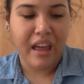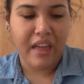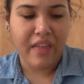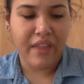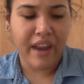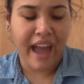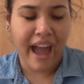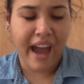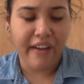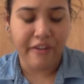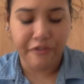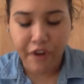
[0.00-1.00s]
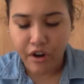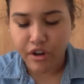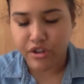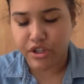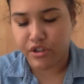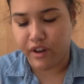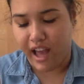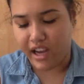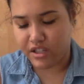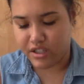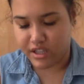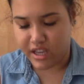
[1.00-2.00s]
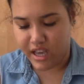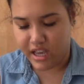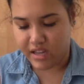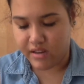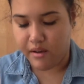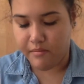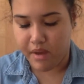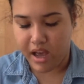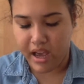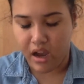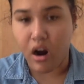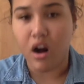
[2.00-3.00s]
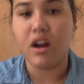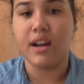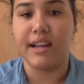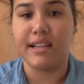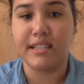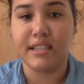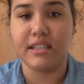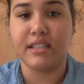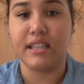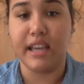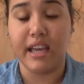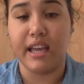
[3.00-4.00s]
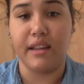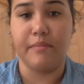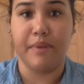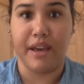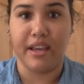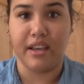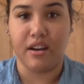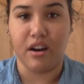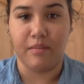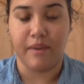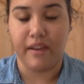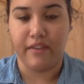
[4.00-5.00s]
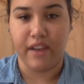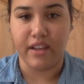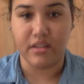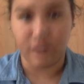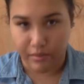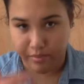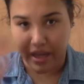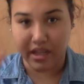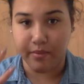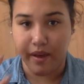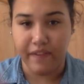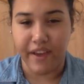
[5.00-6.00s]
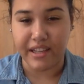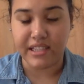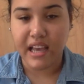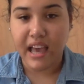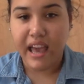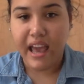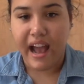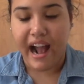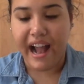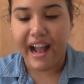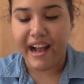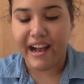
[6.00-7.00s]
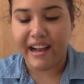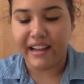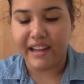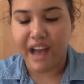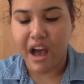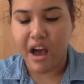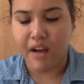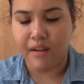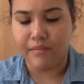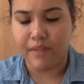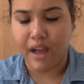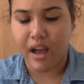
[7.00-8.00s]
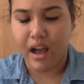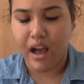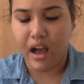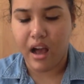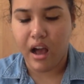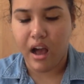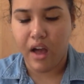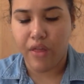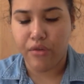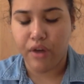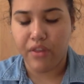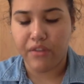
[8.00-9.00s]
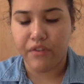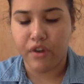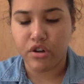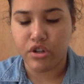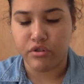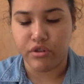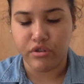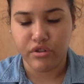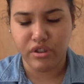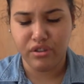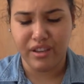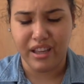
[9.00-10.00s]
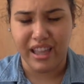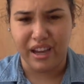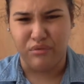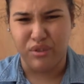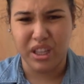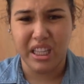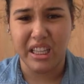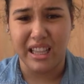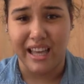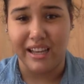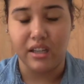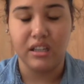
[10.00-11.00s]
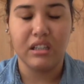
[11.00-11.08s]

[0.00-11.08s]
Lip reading: then I had a photo shoot actually, and my artist did baking on my face, or baked my face. And throughout the photo shoot, usually you get like really like